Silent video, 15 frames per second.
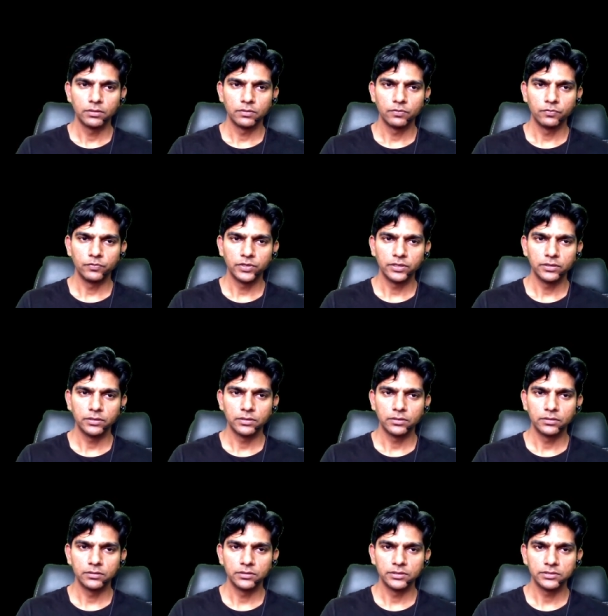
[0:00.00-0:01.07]
where
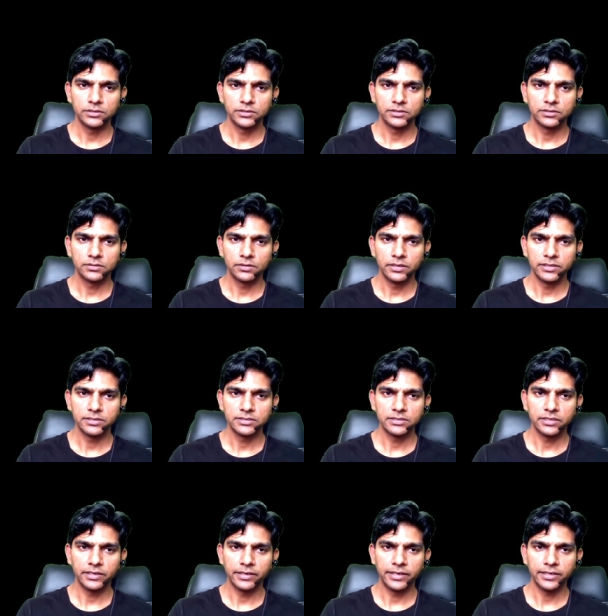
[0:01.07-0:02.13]
this is, let us
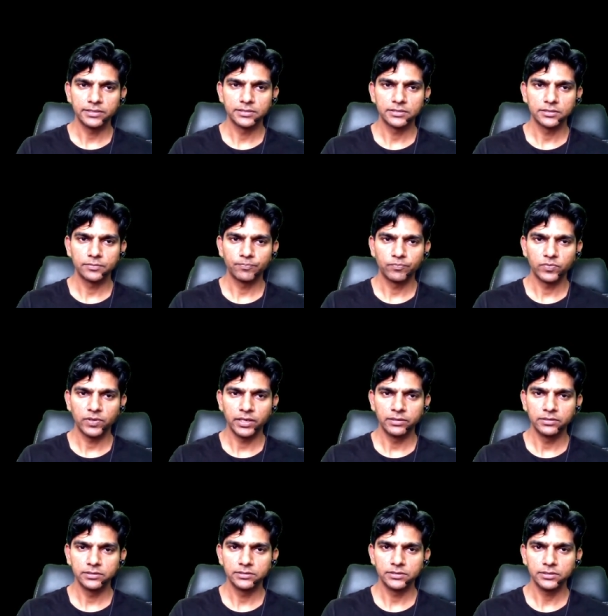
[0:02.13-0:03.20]
say, X
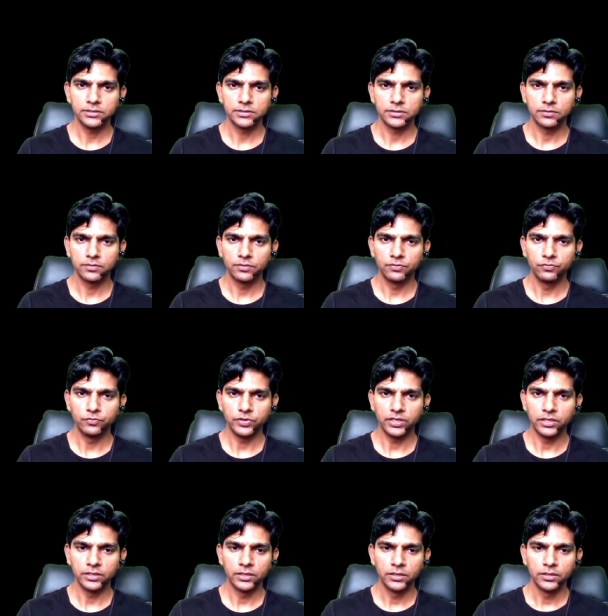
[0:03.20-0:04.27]
and this is
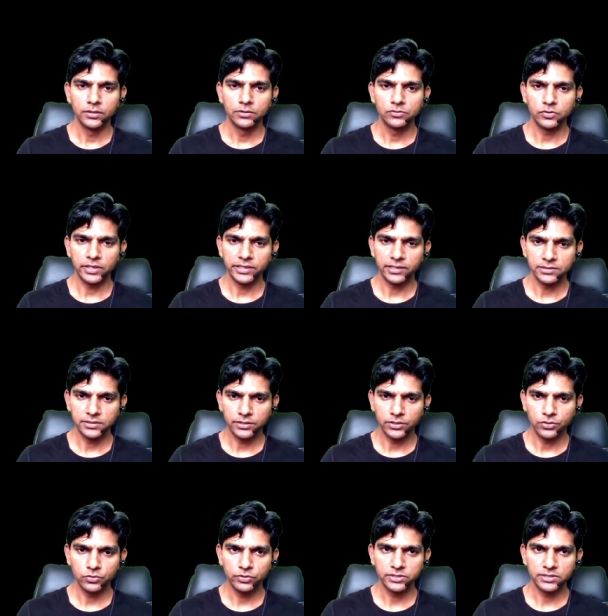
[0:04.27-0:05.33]
V. So I can say
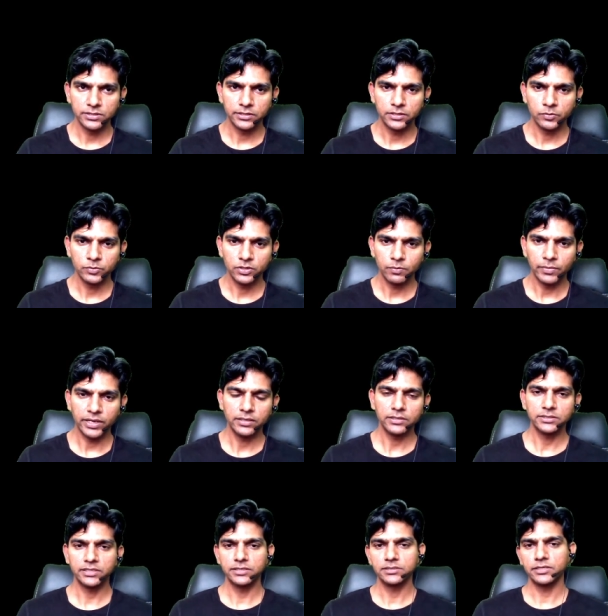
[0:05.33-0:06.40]
U is nothing but
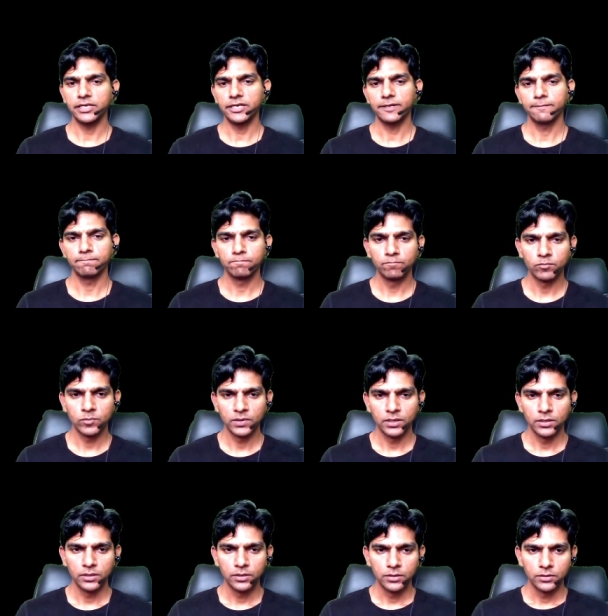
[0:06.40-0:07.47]
minus X, right?
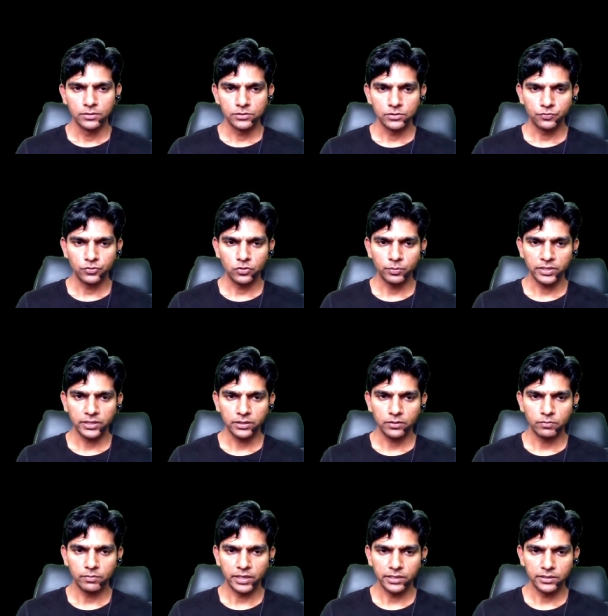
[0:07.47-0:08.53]
So from here,
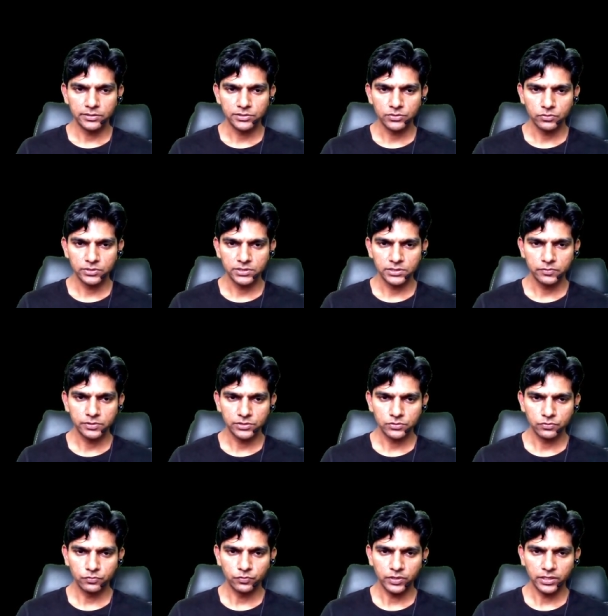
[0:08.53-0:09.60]
-2 is equals
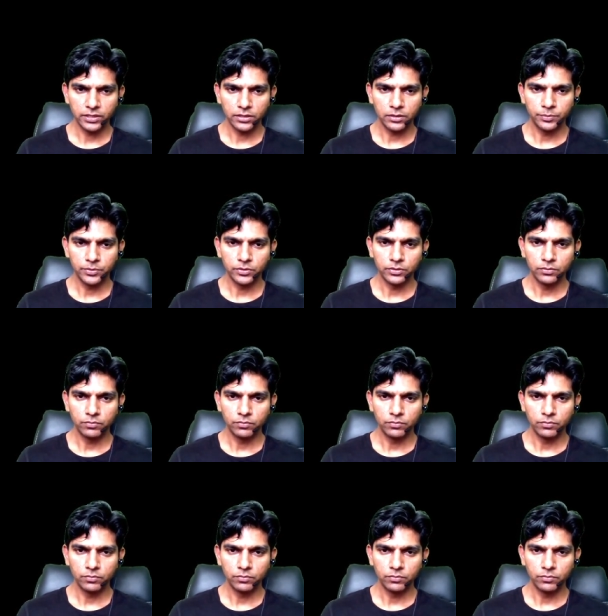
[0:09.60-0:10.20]
to V upon